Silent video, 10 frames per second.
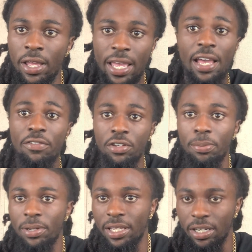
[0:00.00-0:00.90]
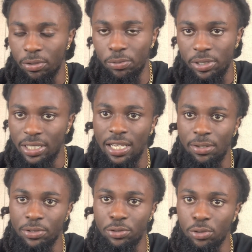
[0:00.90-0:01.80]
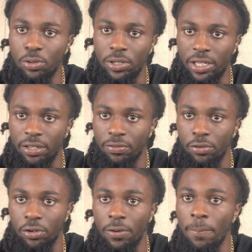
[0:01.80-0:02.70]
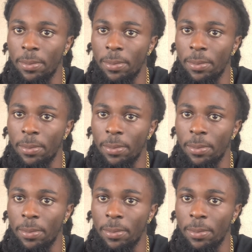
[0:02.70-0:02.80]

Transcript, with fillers: have your plan on exactly what you're going in for